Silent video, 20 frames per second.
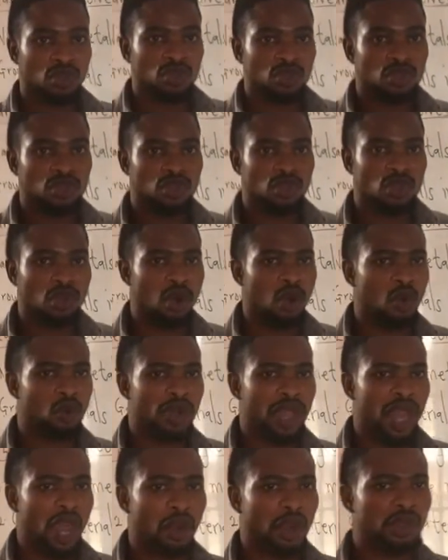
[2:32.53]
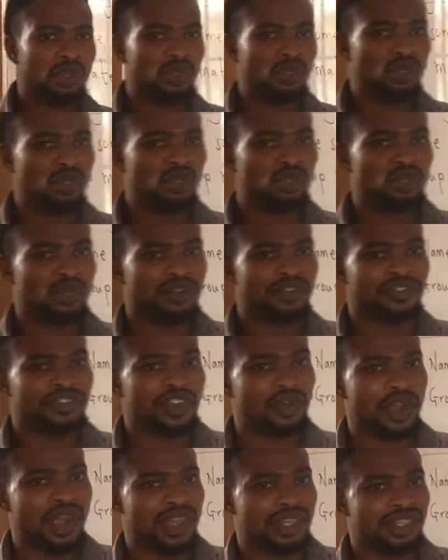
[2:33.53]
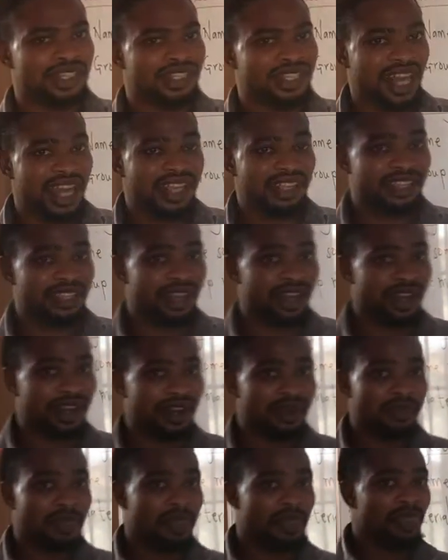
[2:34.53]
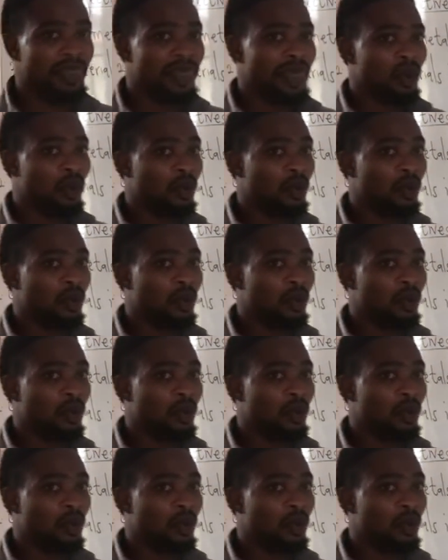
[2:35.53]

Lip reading: So we are going to do some few exercises here